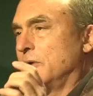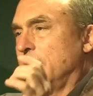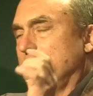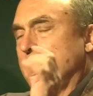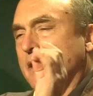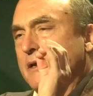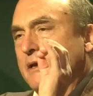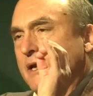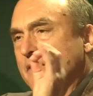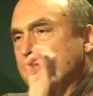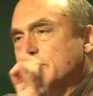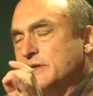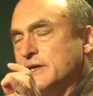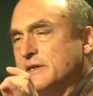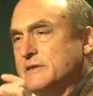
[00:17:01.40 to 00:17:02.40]
know, and I
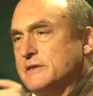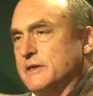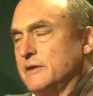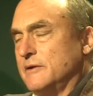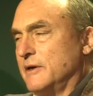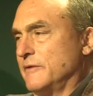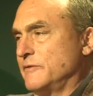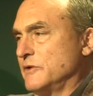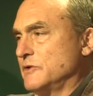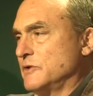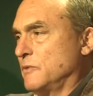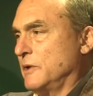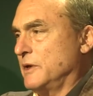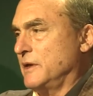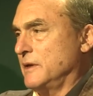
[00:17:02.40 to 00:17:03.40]
left Zen Center after
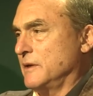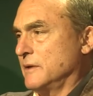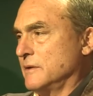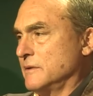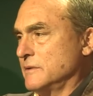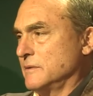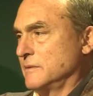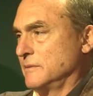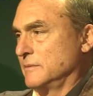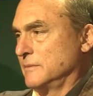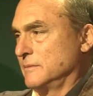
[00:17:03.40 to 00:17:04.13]
20 years.